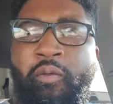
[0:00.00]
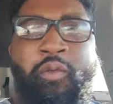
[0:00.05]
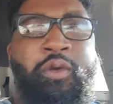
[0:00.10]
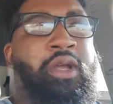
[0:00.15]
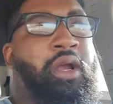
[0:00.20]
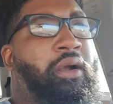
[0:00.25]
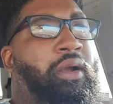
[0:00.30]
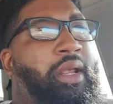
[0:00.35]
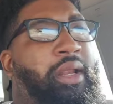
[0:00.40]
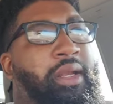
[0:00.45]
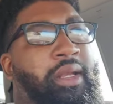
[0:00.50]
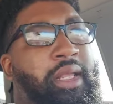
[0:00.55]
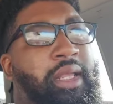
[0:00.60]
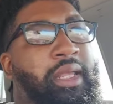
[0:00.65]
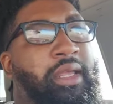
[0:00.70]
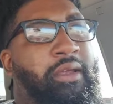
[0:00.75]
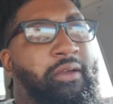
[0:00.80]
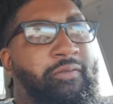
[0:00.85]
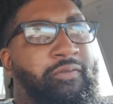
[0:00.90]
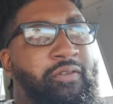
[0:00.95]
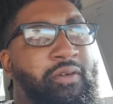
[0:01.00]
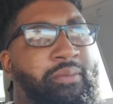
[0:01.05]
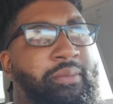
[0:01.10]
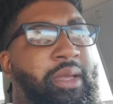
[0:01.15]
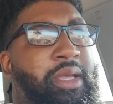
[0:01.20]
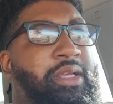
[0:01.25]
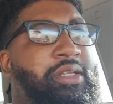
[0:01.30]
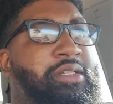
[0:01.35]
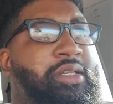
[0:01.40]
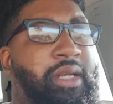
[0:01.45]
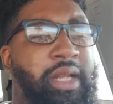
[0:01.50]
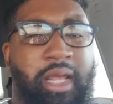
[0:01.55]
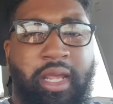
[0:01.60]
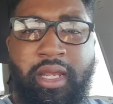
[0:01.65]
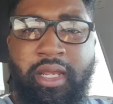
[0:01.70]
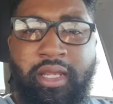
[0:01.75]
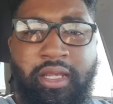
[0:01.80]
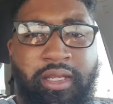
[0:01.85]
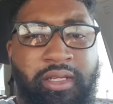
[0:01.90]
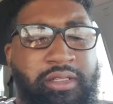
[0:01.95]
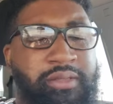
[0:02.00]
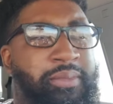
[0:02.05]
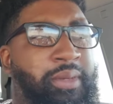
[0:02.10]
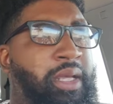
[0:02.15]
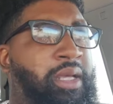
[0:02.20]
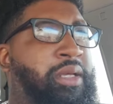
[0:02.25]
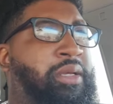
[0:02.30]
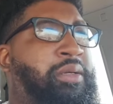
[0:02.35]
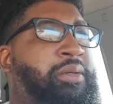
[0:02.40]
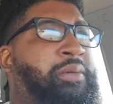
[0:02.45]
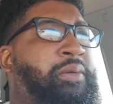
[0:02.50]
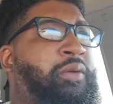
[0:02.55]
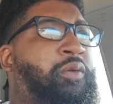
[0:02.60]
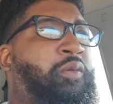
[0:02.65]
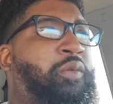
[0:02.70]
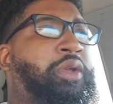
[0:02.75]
we are in the information age, man.